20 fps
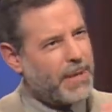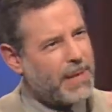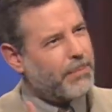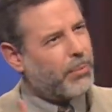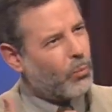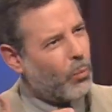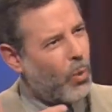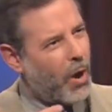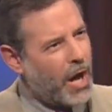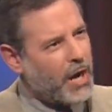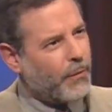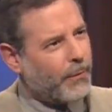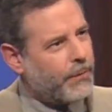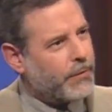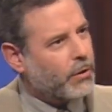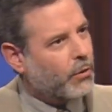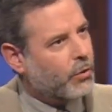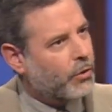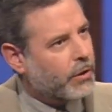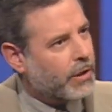people want to
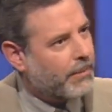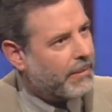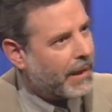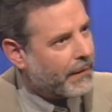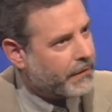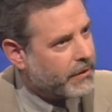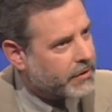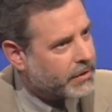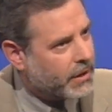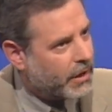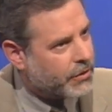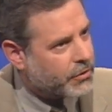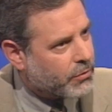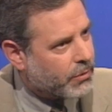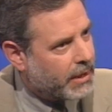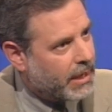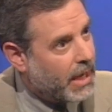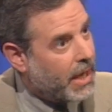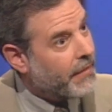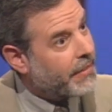feel good about this
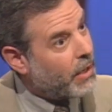country.